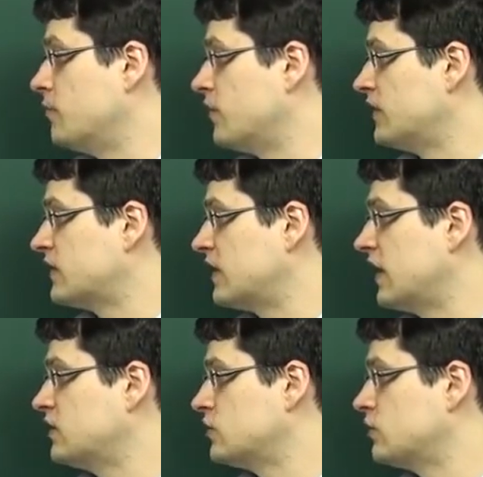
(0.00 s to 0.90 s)
this
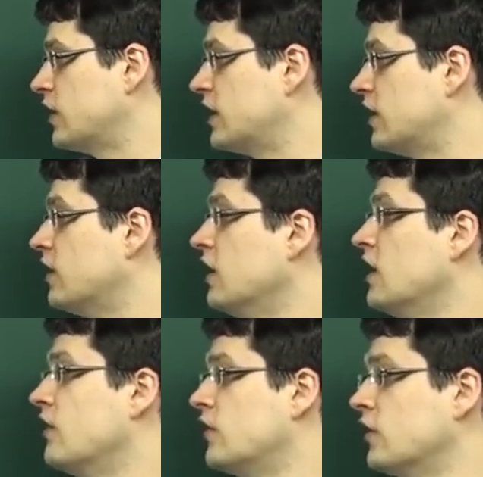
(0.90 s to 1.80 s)
connection right here,
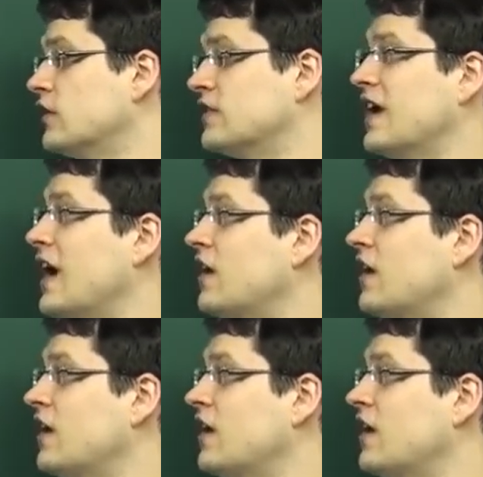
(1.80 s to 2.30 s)
there is